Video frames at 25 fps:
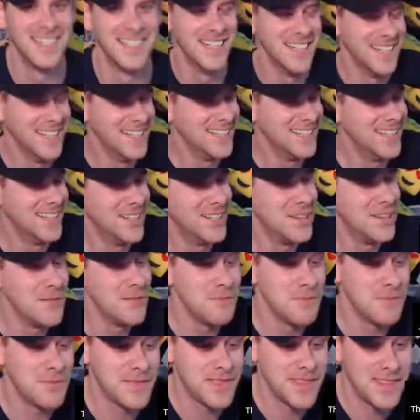You
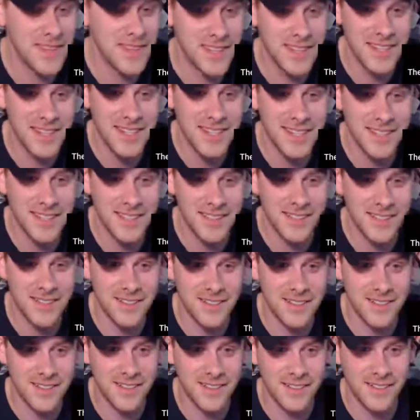could do
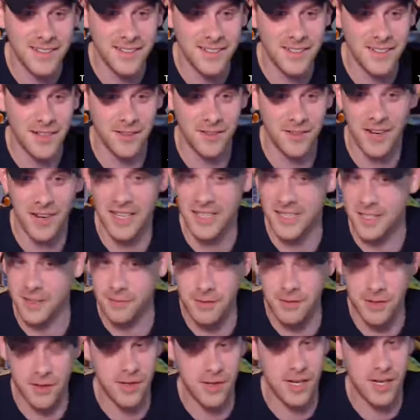that. So, all right, so
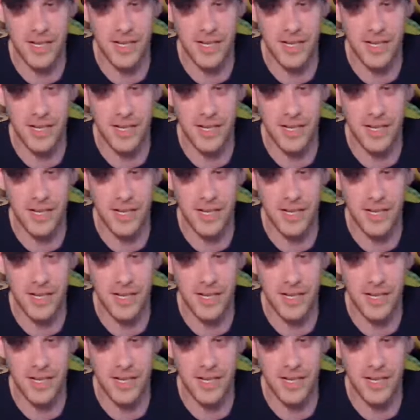let me go ahead